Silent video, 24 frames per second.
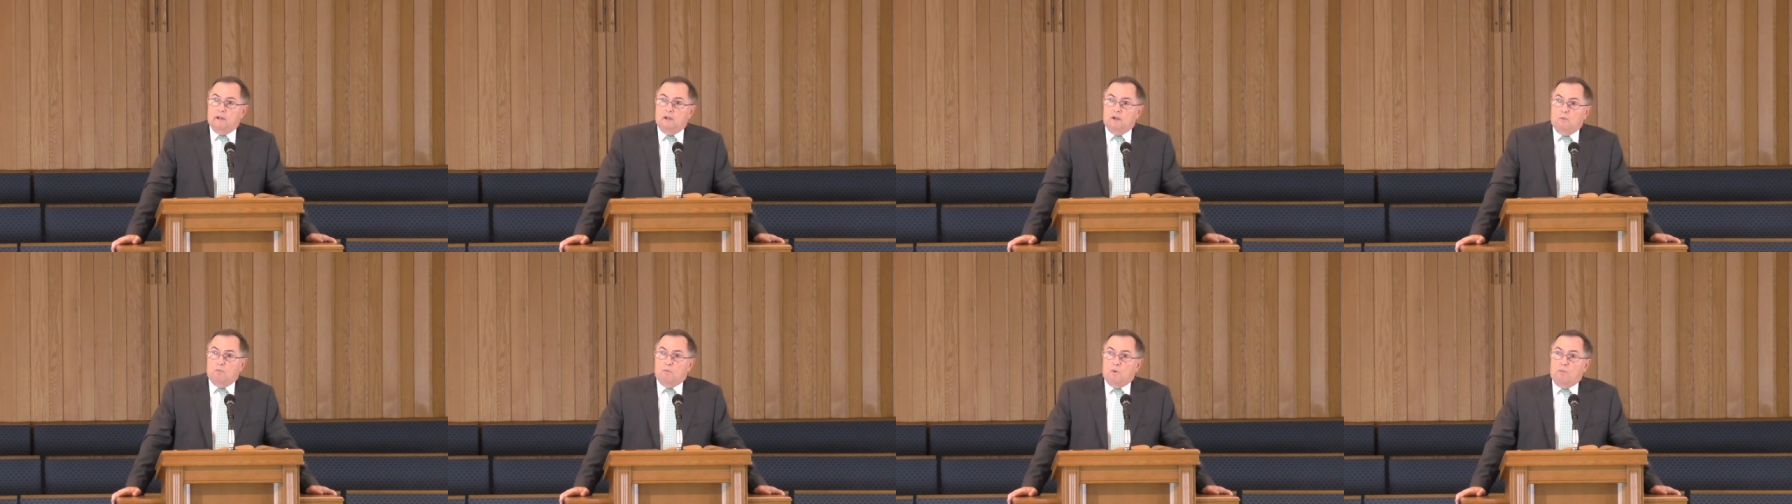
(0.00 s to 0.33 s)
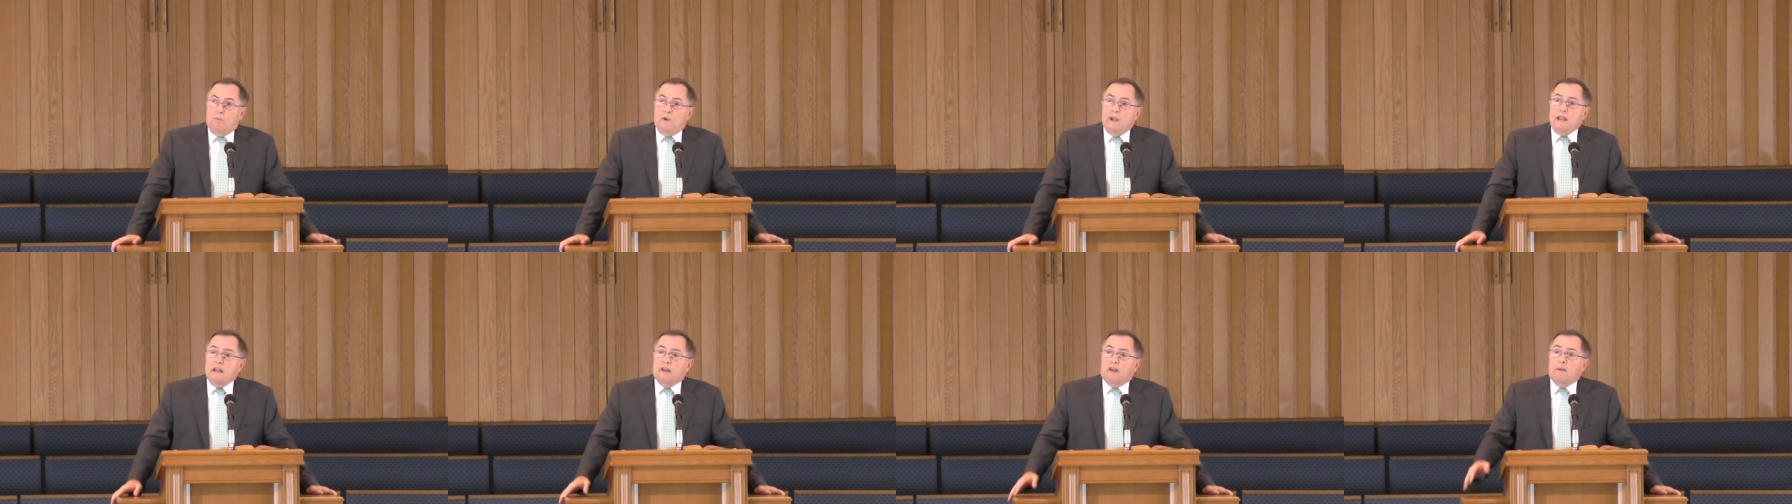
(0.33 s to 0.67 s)
When
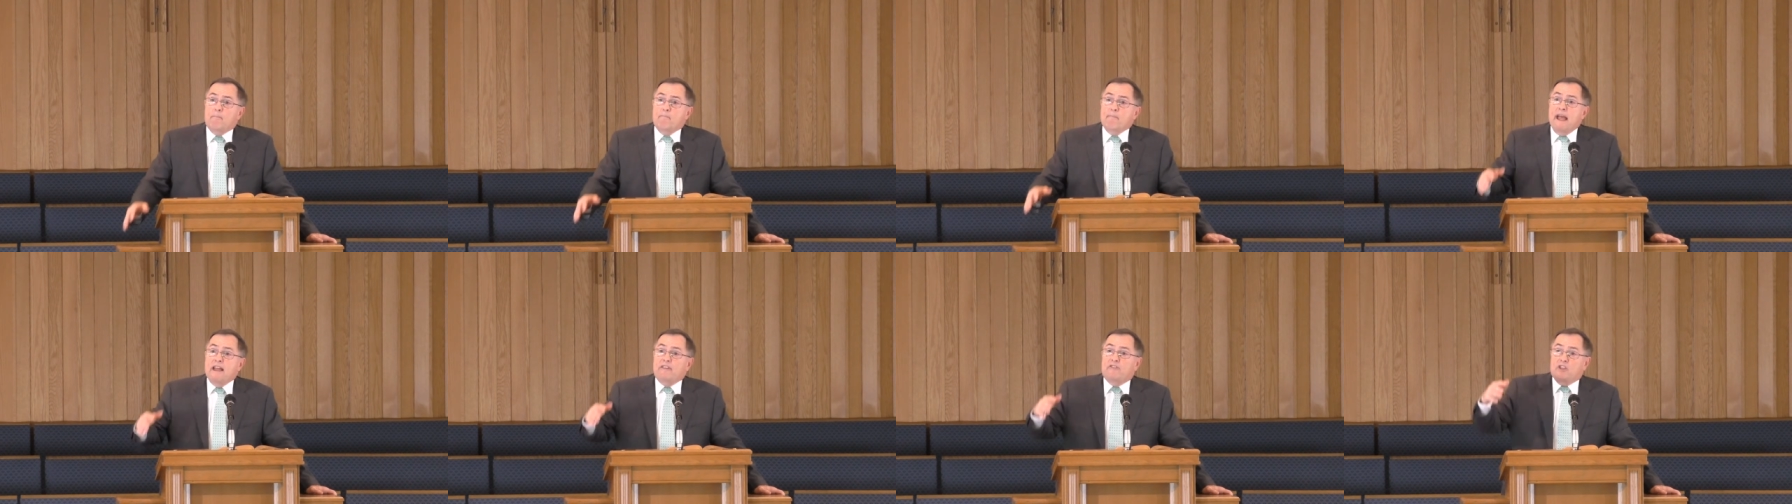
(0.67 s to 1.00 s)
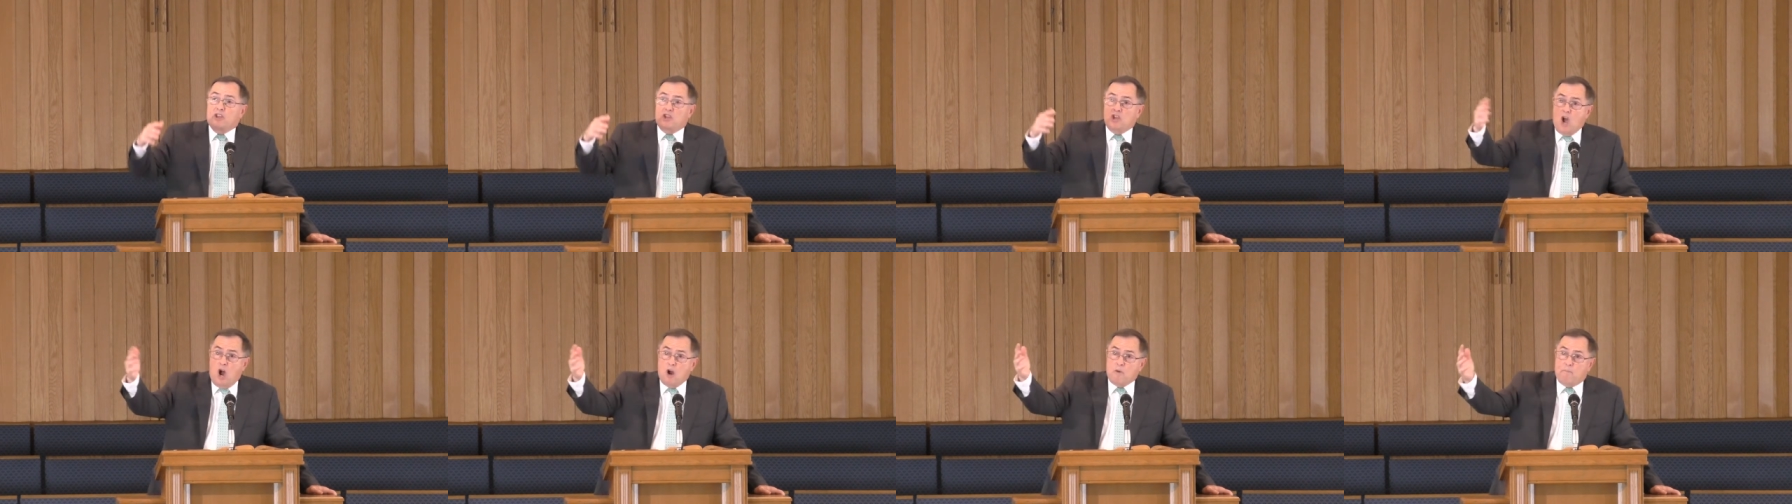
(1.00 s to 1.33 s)
we lament that
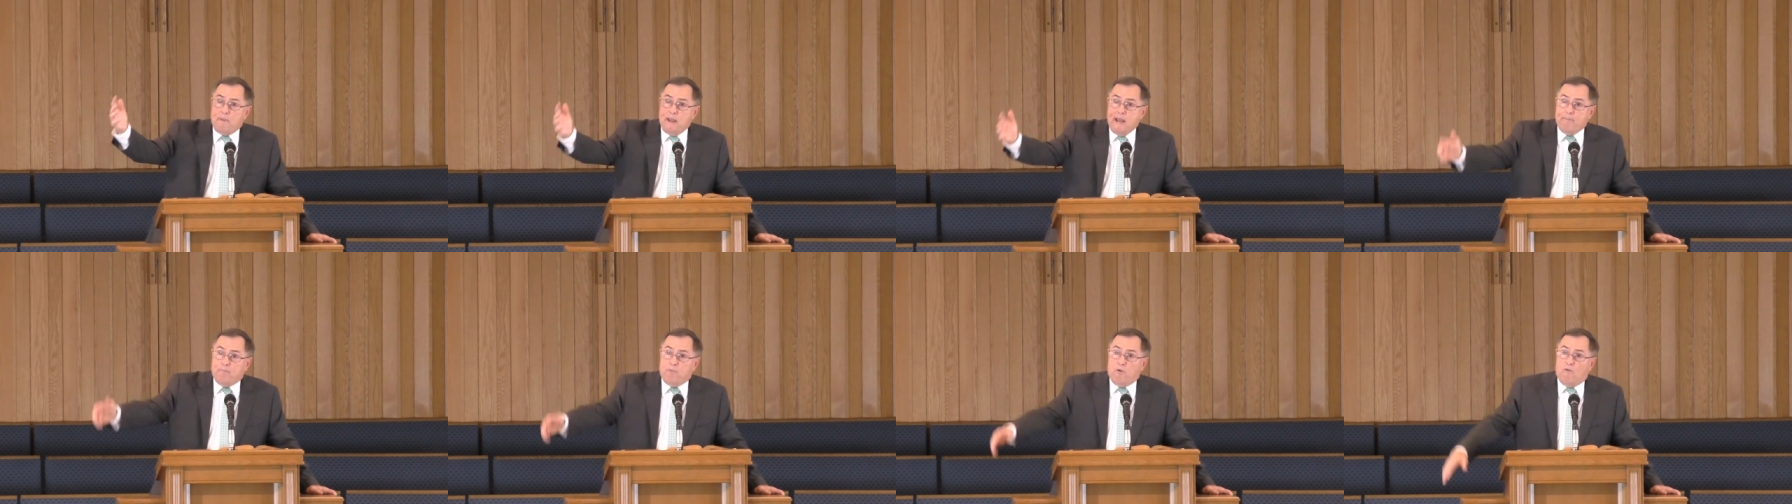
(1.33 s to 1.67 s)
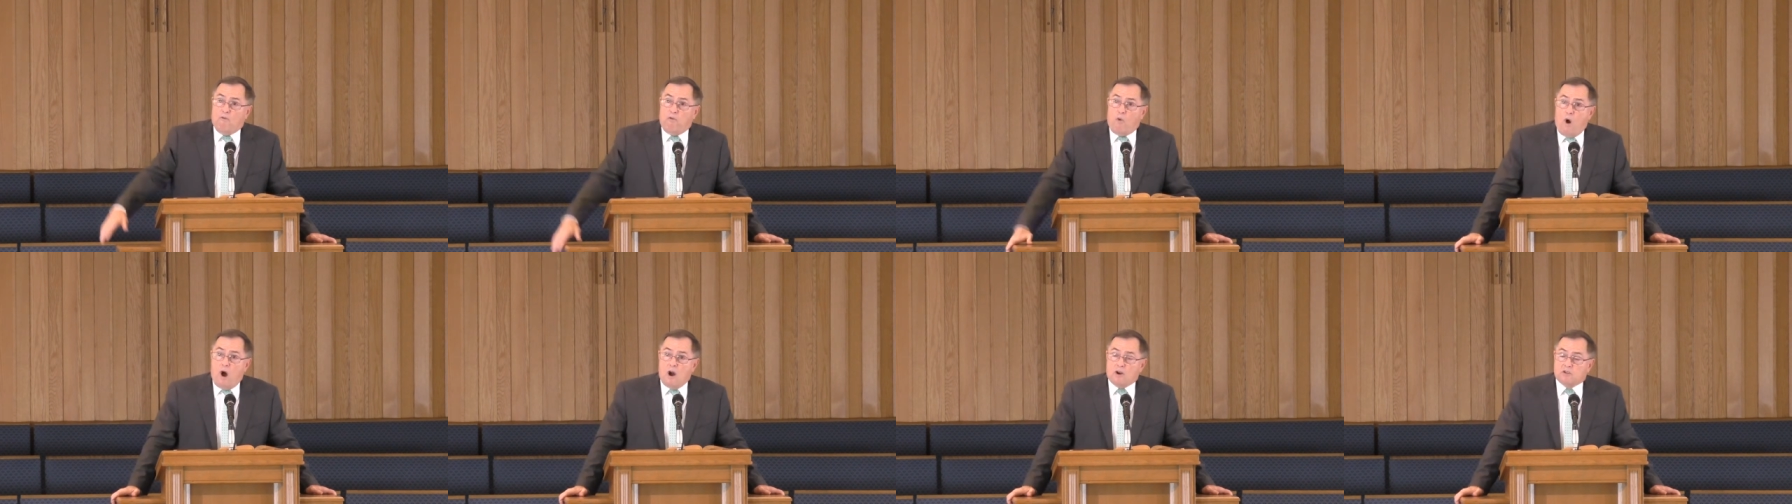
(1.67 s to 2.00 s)
young people have
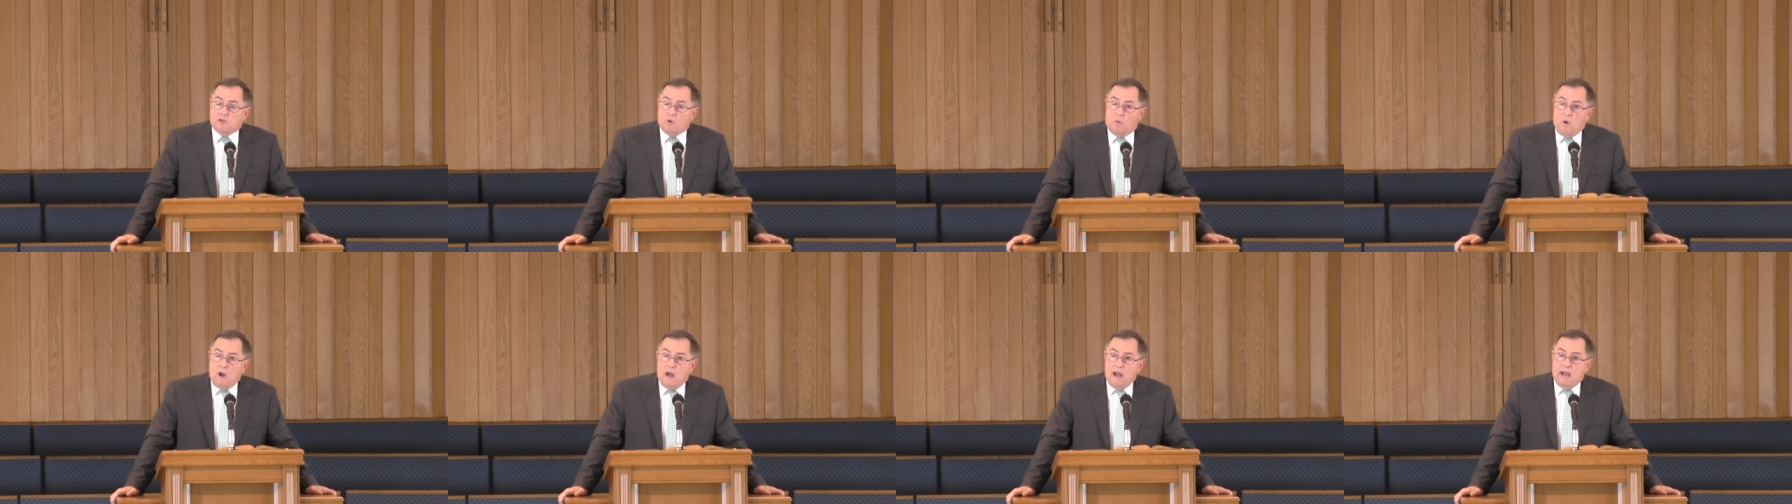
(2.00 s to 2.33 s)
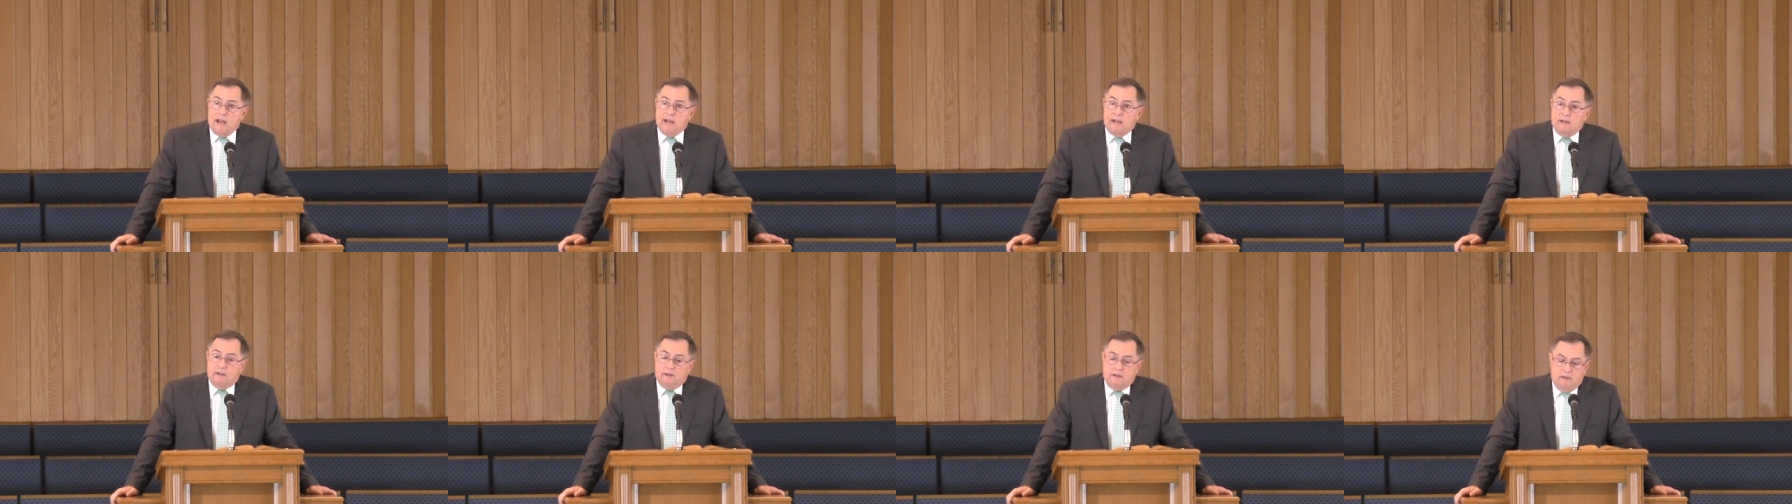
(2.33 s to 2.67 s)
walked
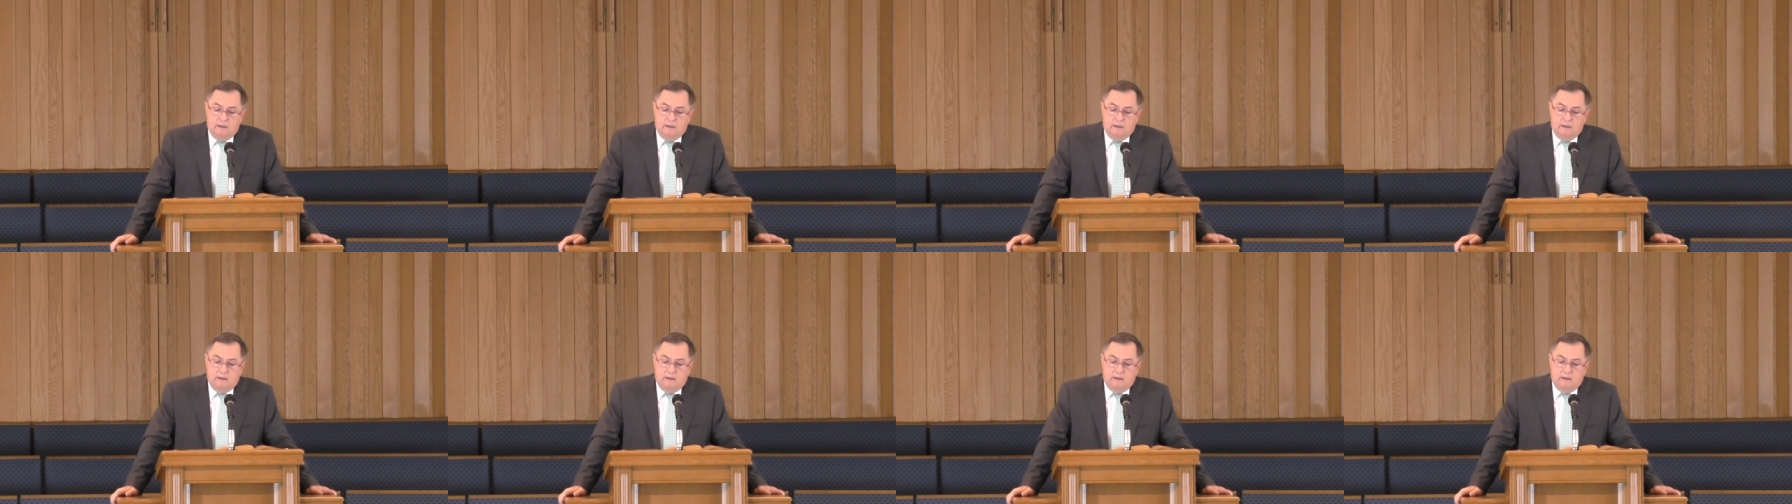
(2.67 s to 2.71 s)
away,